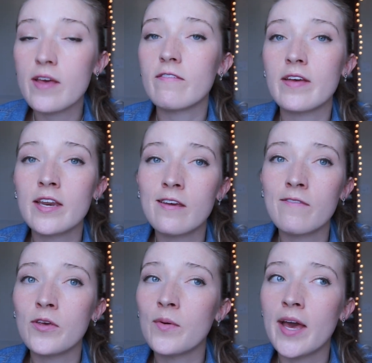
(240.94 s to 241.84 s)
if any of
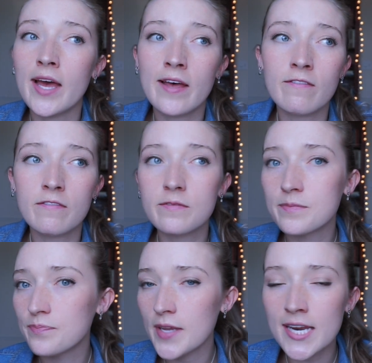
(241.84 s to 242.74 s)
you have
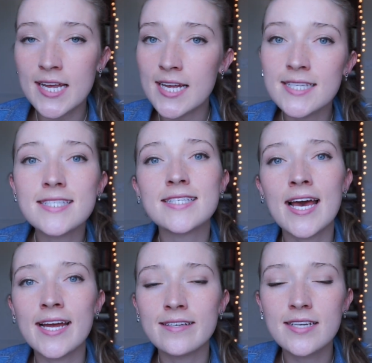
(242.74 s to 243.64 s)
any
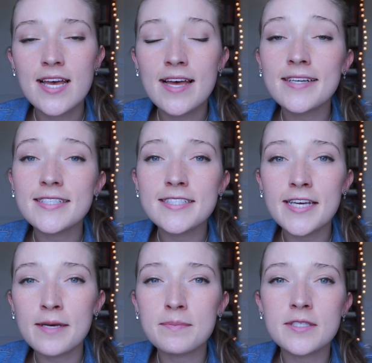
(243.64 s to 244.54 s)
inside
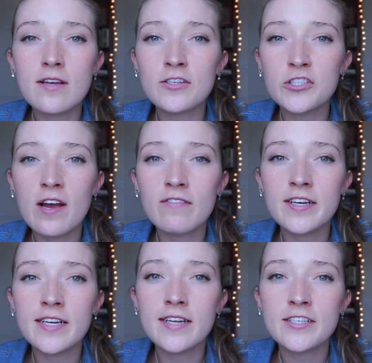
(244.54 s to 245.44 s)
tips on
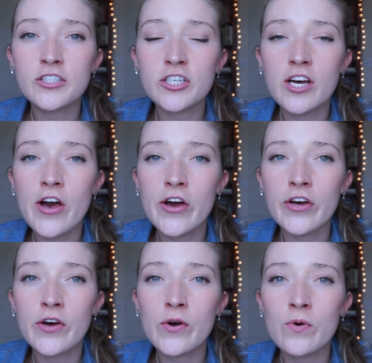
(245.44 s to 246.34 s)
traveling in
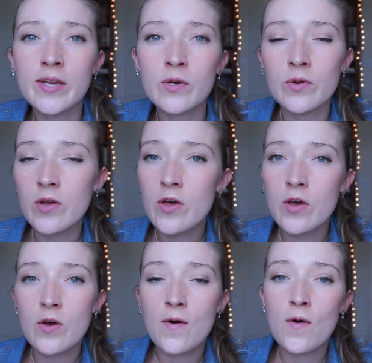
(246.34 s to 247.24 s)
Chicago and
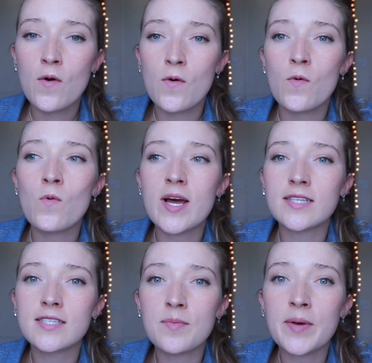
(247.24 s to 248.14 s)

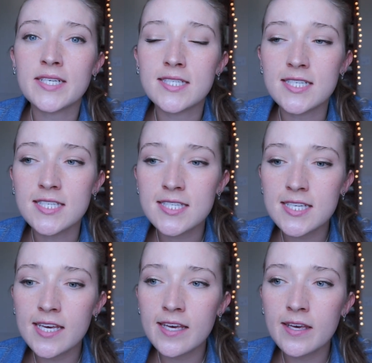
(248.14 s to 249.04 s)
what's best to
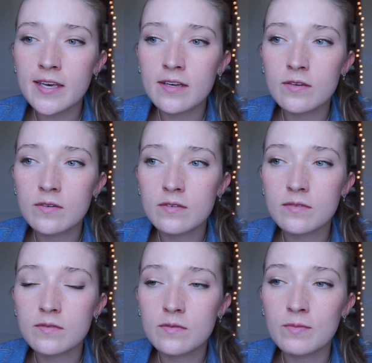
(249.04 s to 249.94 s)
see,
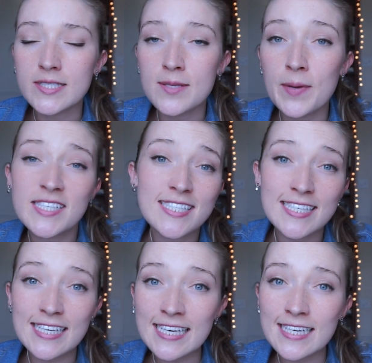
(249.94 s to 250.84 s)
what's the best
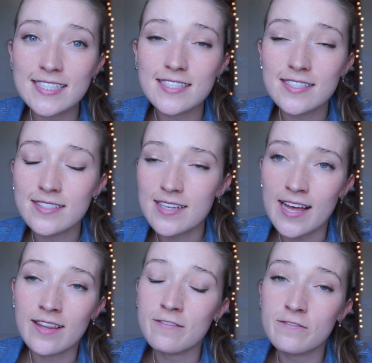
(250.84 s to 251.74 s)
to eat,
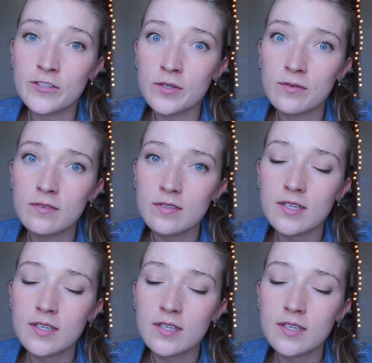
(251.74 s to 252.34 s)
I love food